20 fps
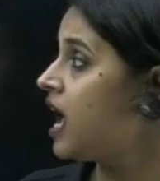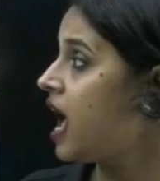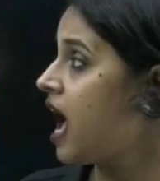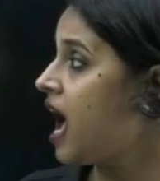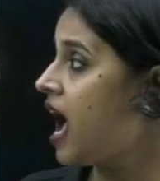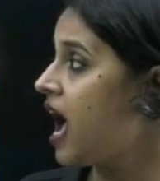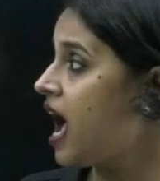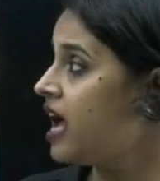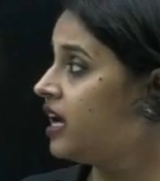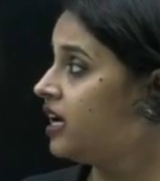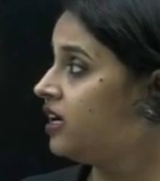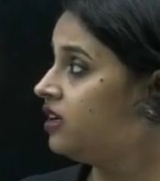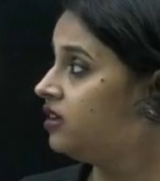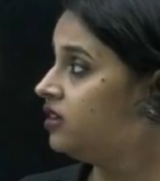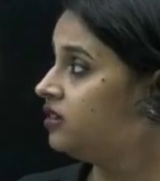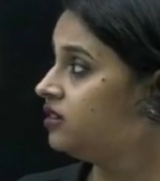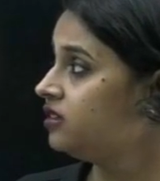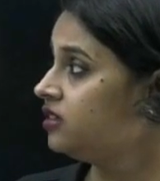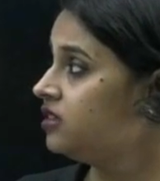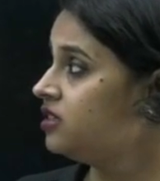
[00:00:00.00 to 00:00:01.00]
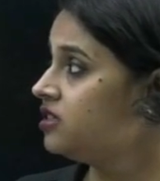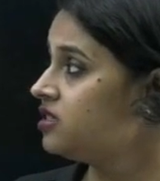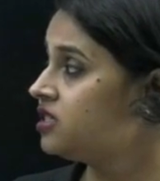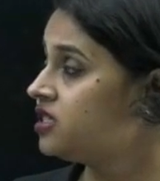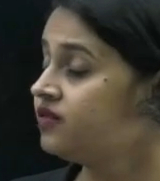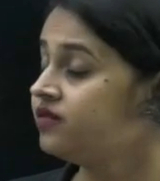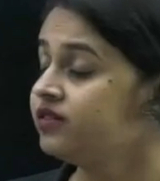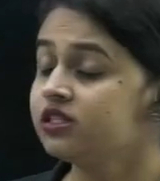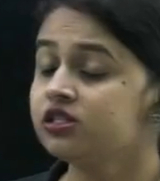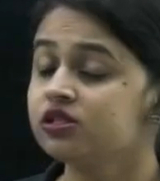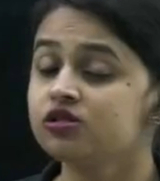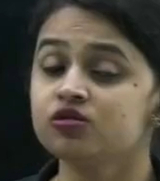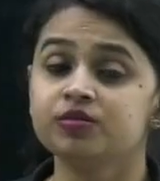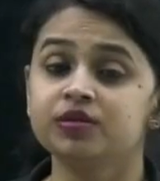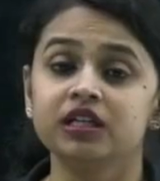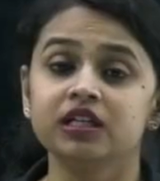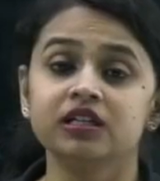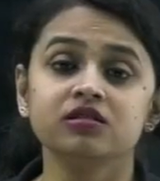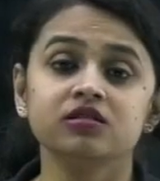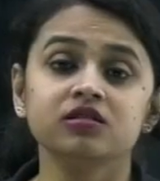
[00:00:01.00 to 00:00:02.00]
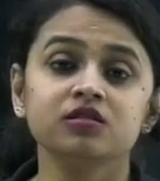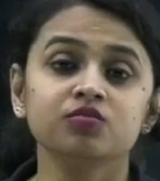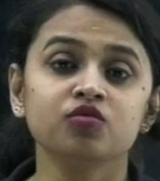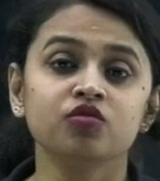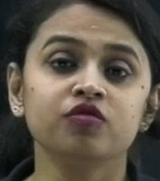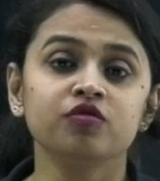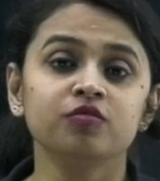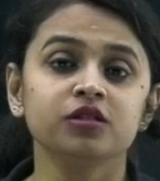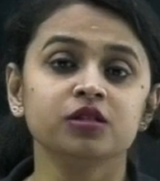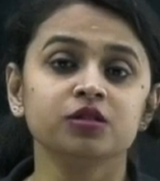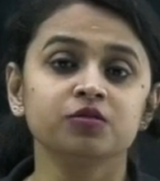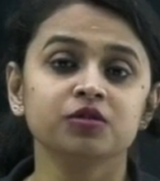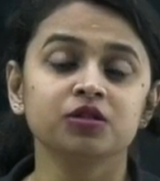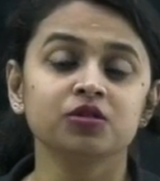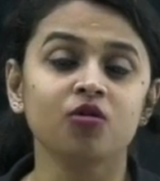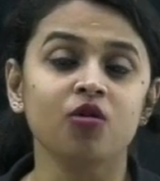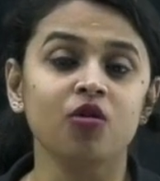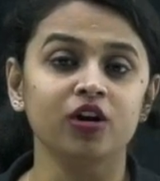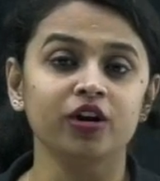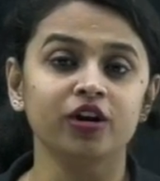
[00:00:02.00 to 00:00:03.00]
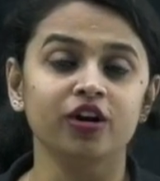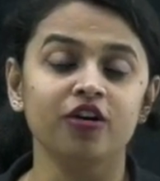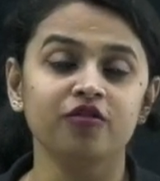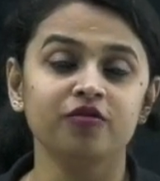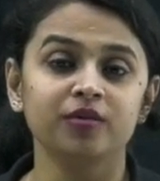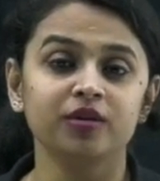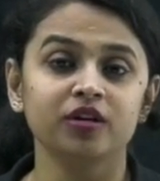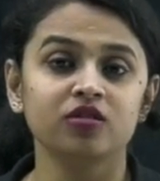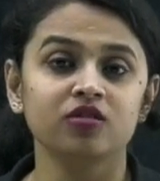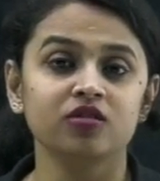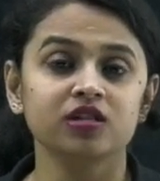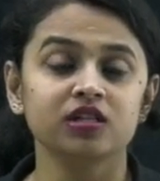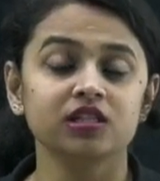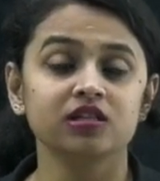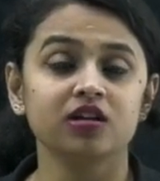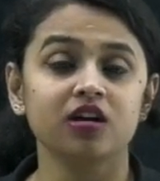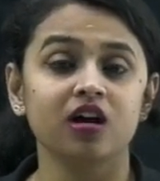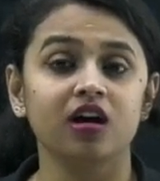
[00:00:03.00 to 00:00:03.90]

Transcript: and the civil disobedience movement was called off because